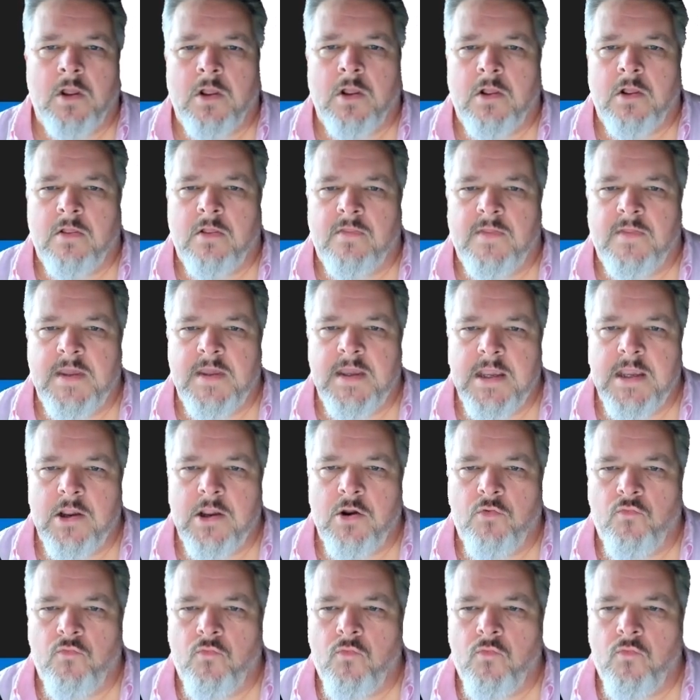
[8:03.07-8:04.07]
the
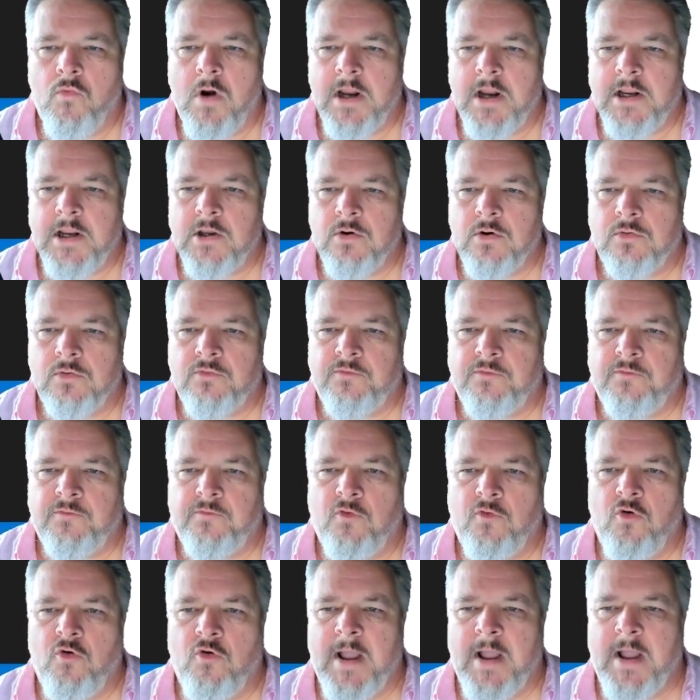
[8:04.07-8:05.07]
record
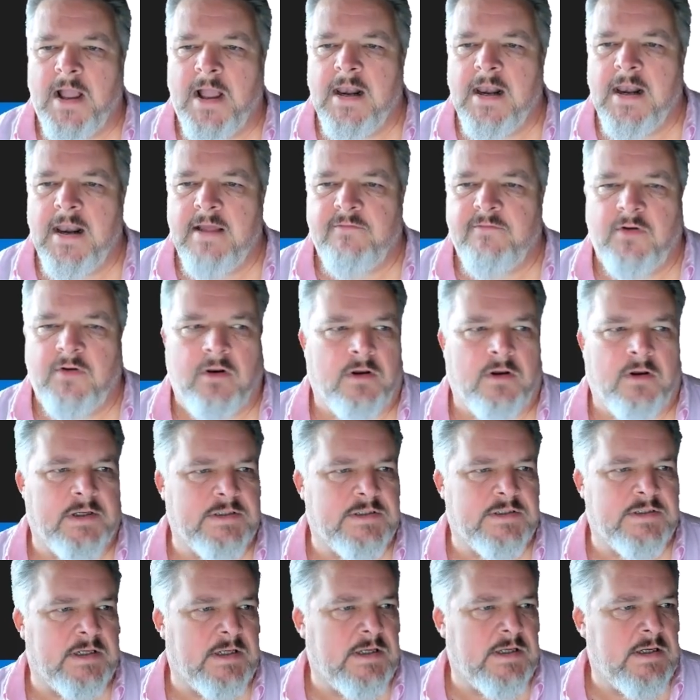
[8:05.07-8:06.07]
format level
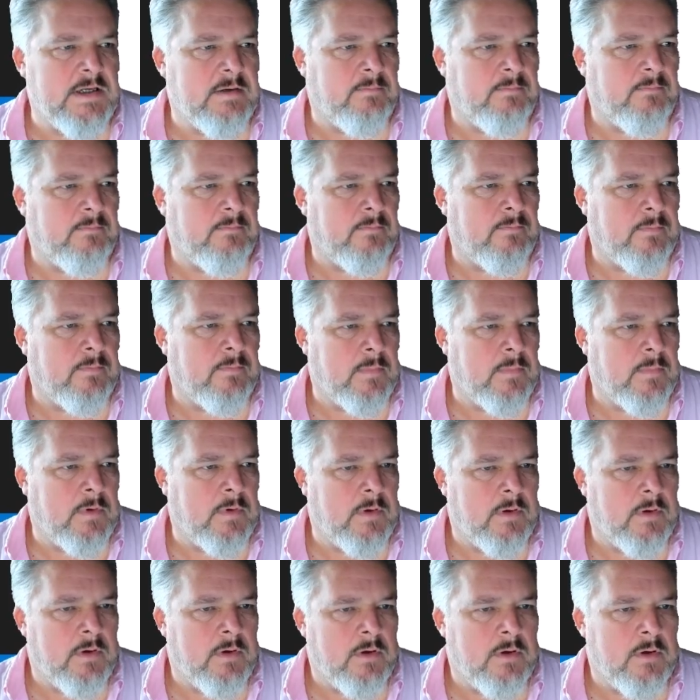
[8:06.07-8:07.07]
ID
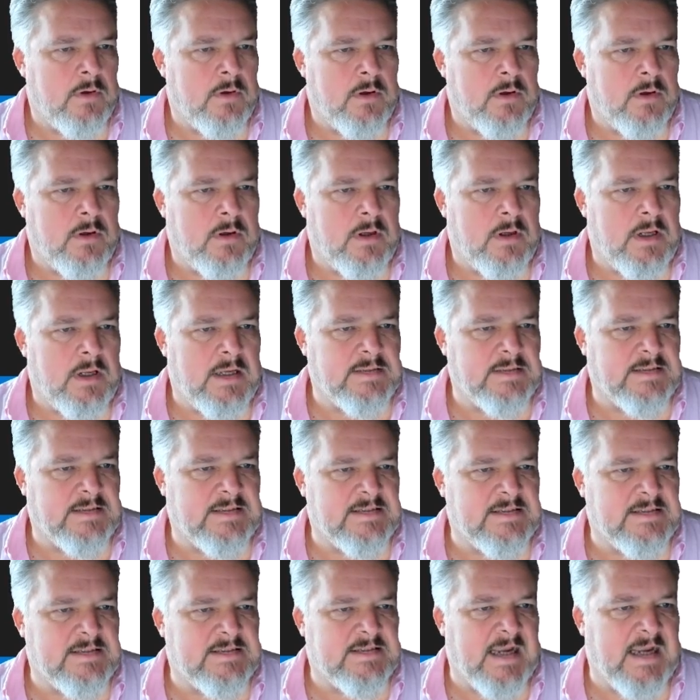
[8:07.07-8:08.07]
is
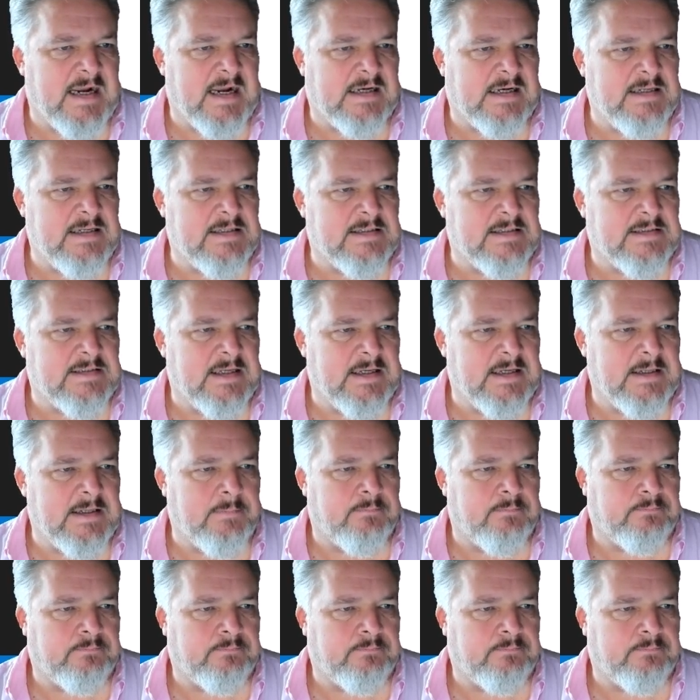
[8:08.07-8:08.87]
exactly the same.